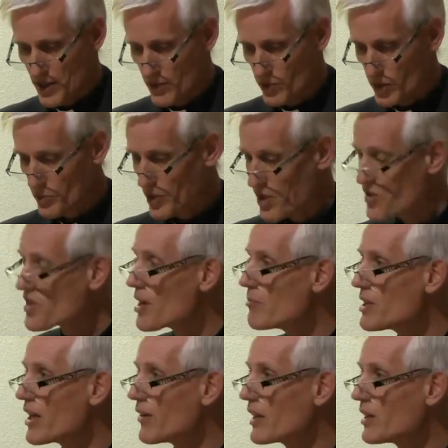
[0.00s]
What would a
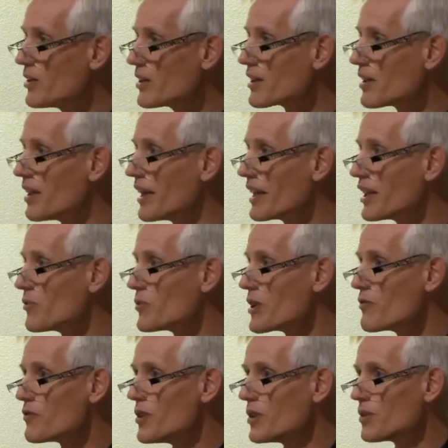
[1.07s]
seminary look like if we
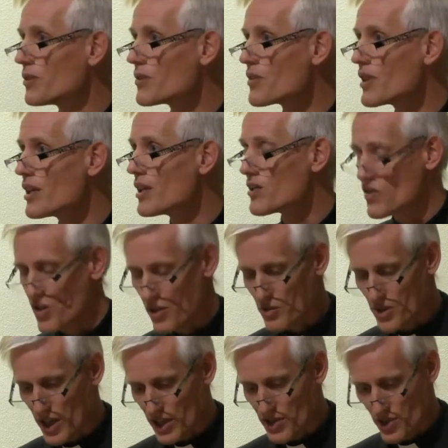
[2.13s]
followed these New
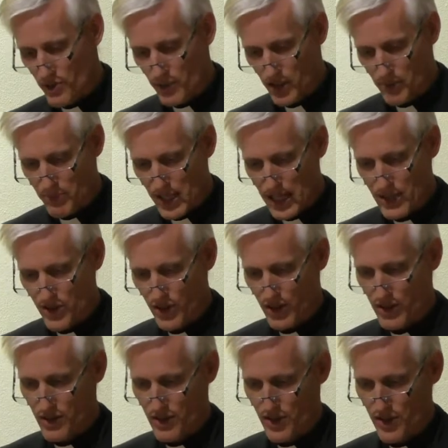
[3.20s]
Testament
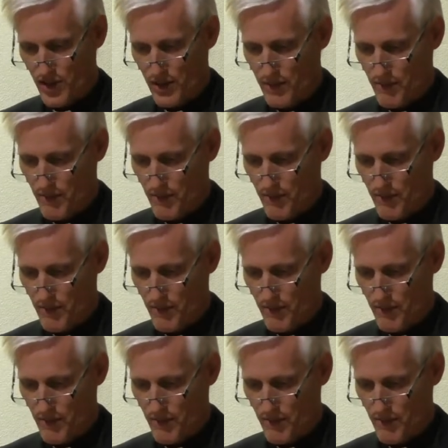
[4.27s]
patterns?